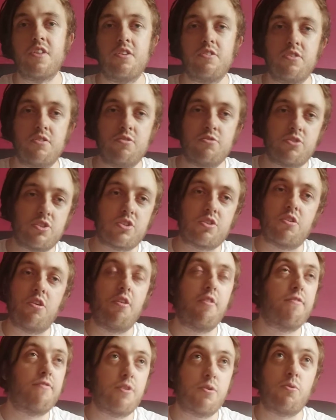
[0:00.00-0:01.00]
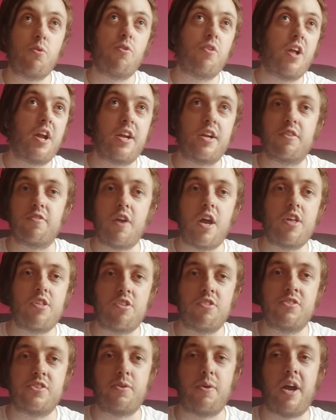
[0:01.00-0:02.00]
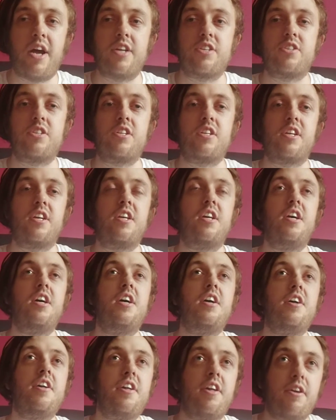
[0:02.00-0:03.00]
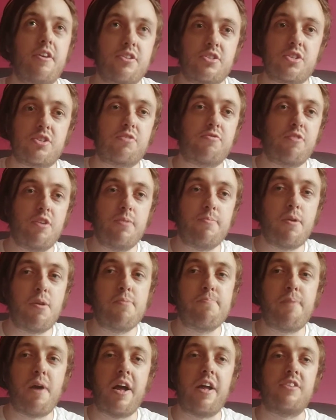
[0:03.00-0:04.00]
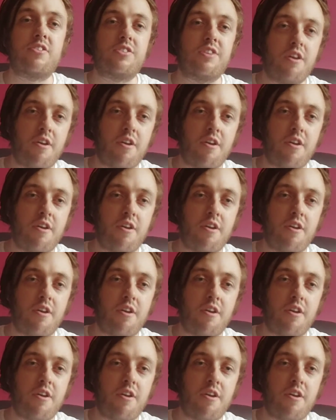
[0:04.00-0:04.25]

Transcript: That'll just cut through all that aggression, so actually, screamo band,